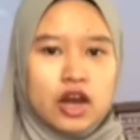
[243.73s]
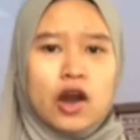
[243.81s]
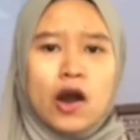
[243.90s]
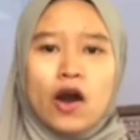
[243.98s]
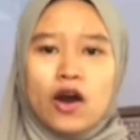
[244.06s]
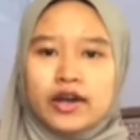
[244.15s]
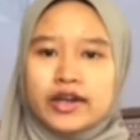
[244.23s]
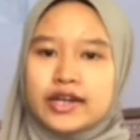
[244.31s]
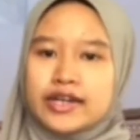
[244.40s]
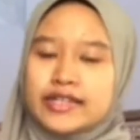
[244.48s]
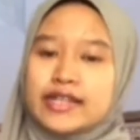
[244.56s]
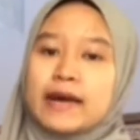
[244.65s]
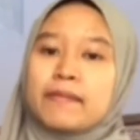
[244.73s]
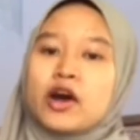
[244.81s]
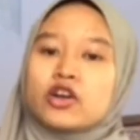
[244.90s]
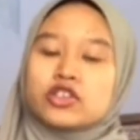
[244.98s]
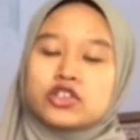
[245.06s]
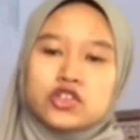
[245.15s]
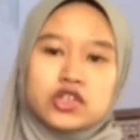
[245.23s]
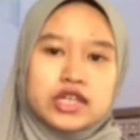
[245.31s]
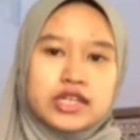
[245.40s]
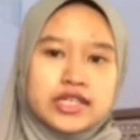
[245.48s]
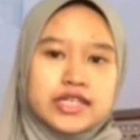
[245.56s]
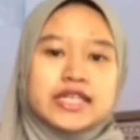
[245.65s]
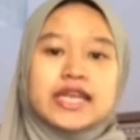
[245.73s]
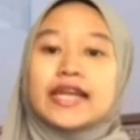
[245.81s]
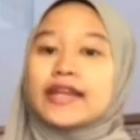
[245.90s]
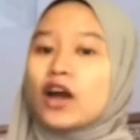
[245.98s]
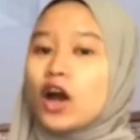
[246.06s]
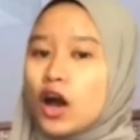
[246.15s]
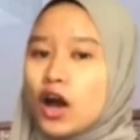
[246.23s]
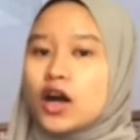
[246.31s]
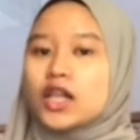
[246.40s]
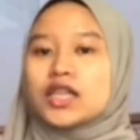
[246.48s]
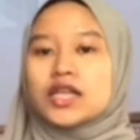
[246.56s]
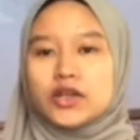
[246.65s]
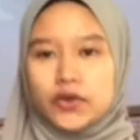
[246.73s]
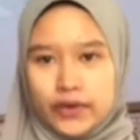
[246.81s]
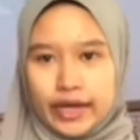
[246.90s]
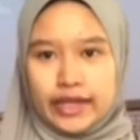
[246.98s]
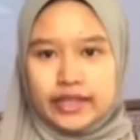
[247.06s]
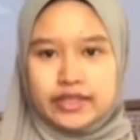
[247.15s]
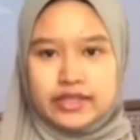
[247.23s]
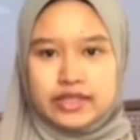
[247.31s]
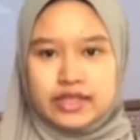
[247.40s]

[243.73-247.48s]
occurs among students in all grades.